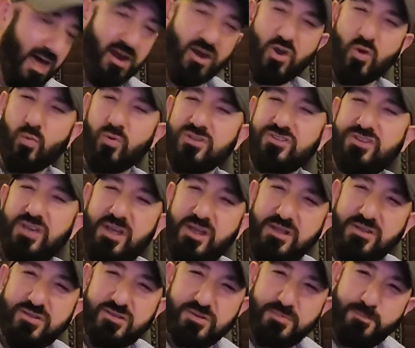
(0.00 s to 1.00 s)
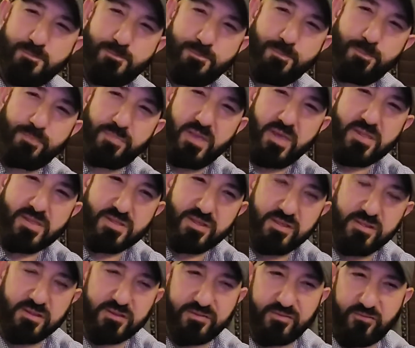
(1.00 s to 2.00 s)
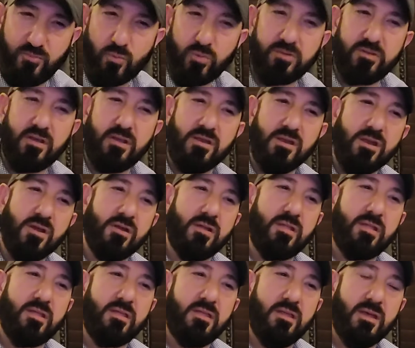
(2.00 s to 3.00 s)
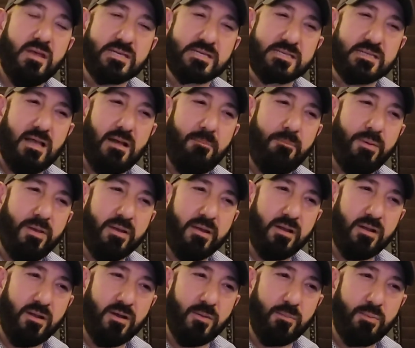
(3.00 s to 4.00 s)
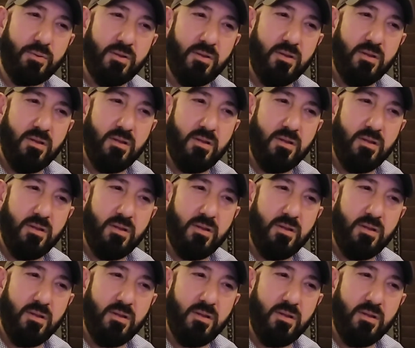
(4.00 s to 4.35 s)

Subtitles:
don't know what changed in this 14-year that it's not picking up.